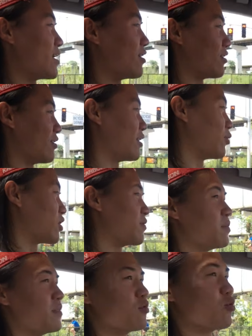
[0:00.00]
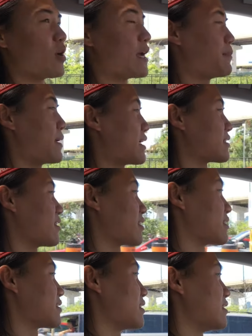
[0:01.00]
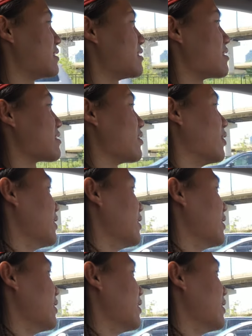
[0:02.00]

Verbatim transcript: out, it would have been way past August nineteenth. So